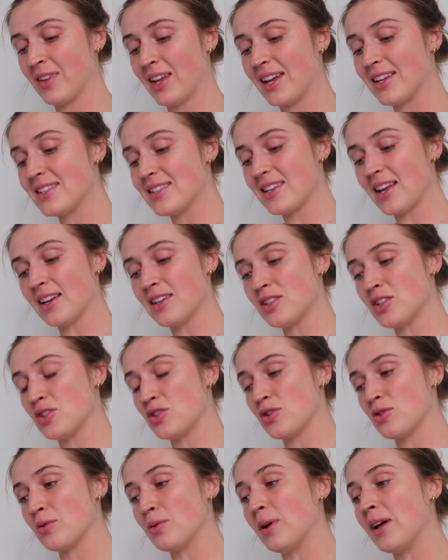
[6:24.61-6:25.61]
It said to
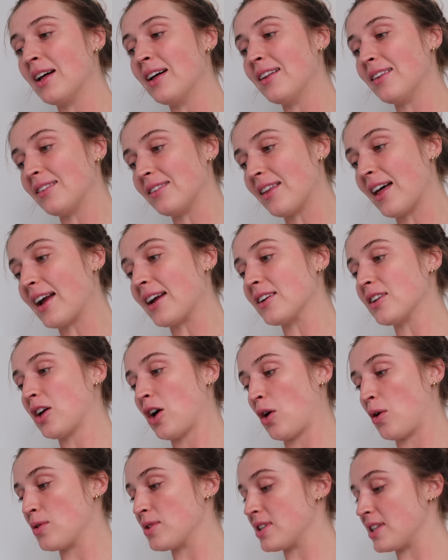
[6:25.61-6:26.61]
do light
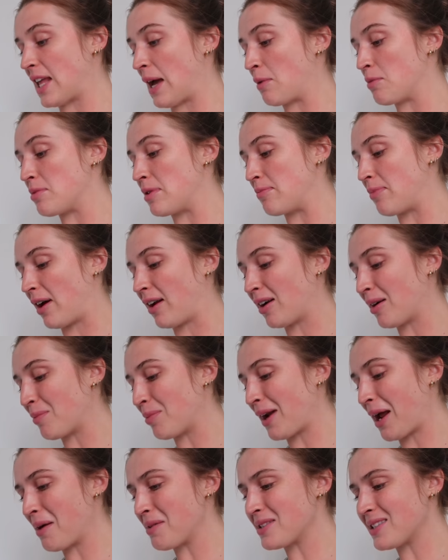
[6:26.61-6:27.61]
coats and that would be better,
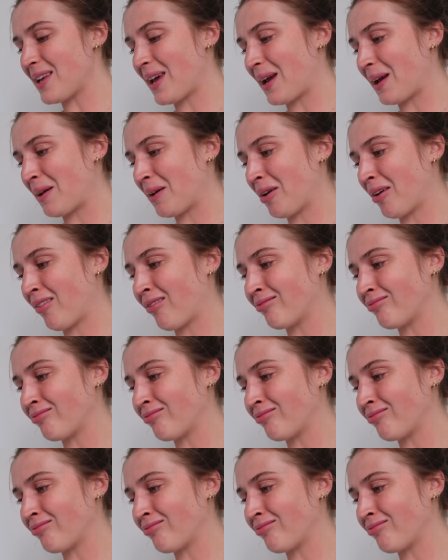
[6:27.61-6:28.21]
but I was like,